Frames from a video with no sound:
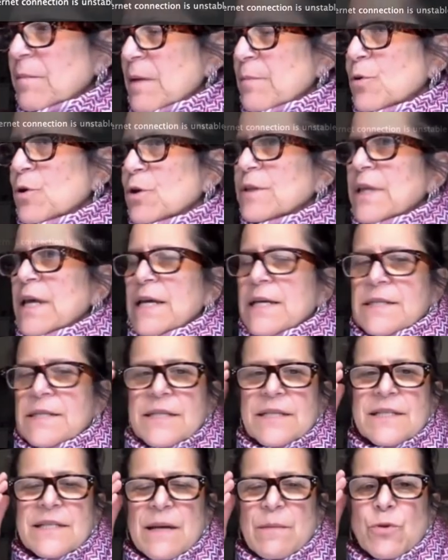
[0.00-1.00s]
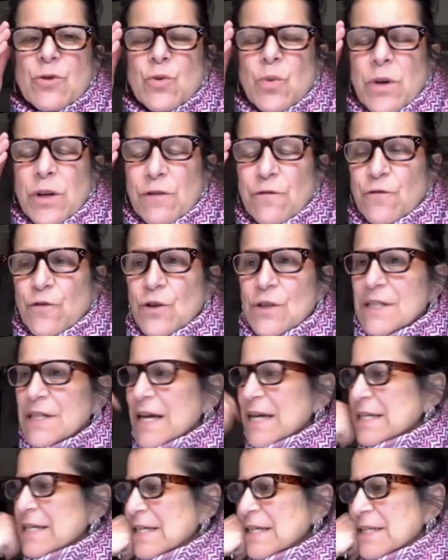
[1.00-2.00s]
birthday is December 21st,
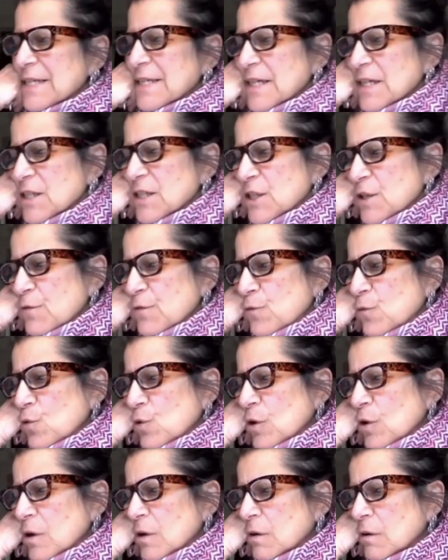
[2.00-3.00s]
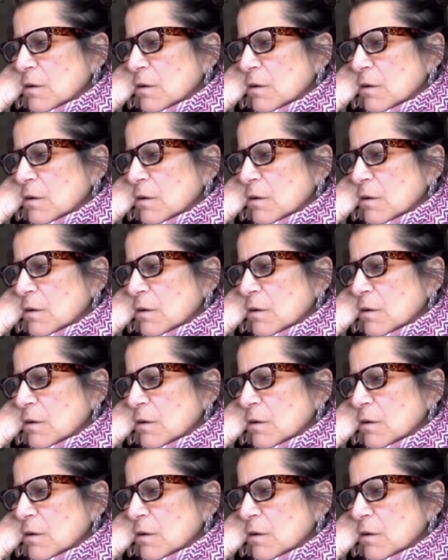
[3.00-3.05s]
1964.